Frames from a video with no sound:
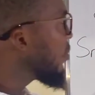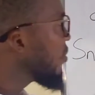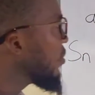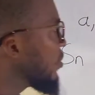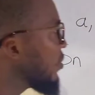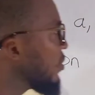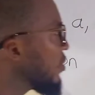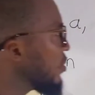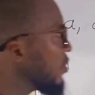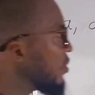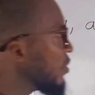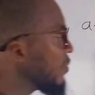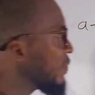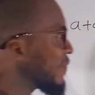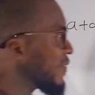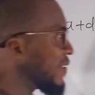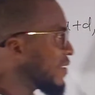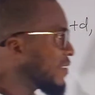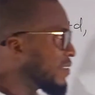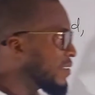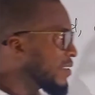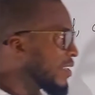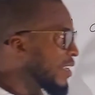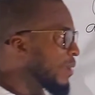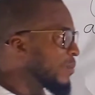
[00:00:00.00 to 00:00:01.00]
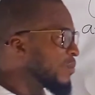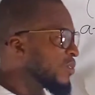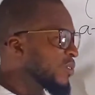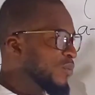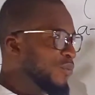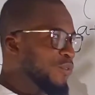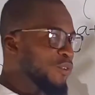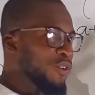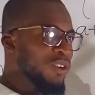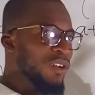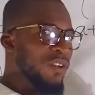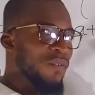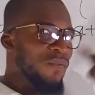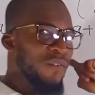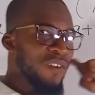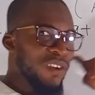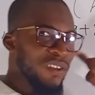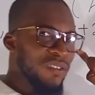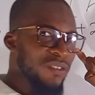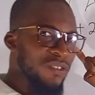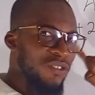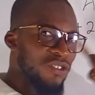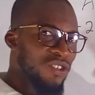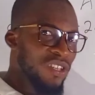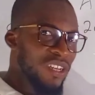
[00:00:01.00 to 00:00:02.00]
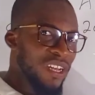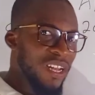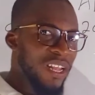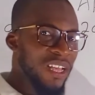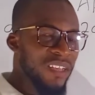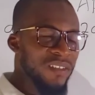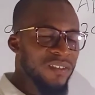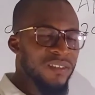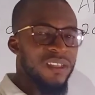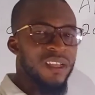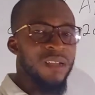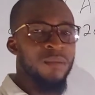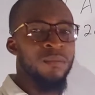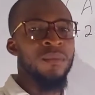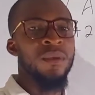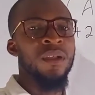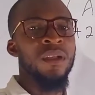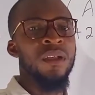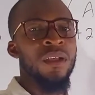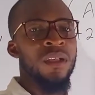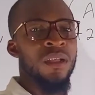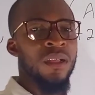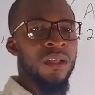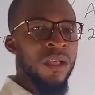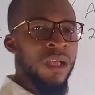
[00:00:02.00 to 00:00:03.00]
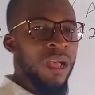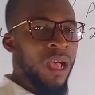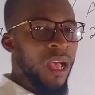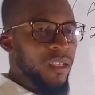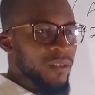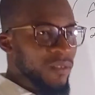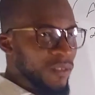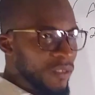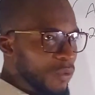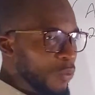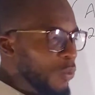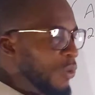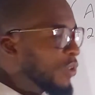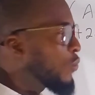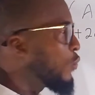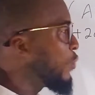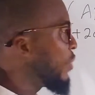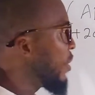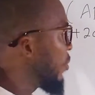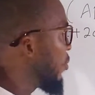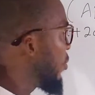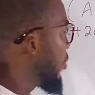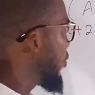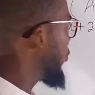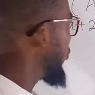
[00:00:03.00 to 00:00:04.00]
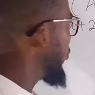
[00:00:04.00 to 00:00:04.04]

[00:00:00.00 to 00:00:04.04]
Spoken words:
all of these terms from the first to the last term and see what we are